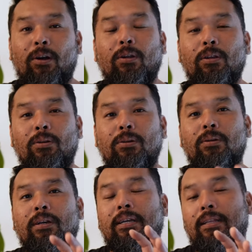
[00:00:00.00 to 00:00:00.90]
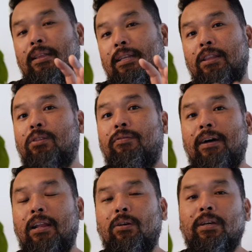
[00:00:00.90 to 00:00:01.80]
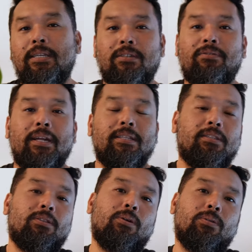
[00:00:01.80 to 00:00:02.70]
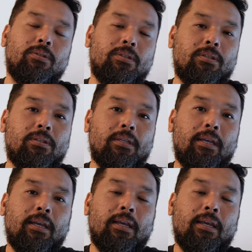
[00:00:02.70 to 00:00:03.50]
All you need to follow is redstones,